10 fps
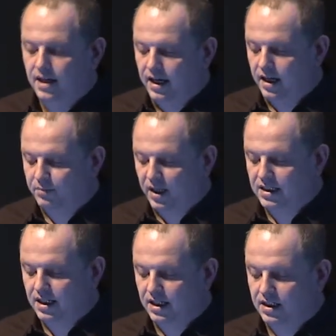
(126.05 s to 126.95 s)
it
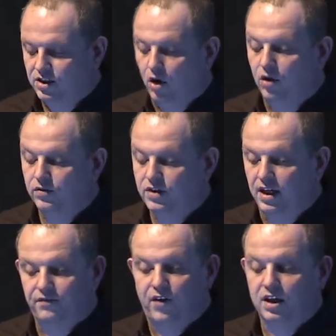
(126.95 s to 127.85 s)
basically solves,
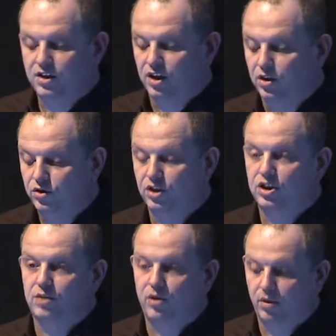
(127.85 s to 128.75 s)
it finds
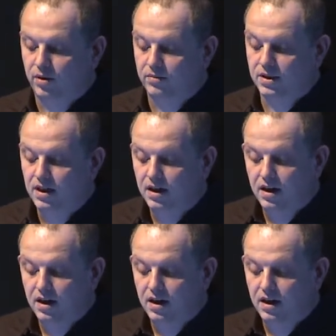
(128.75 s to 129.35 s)
solutions to problems.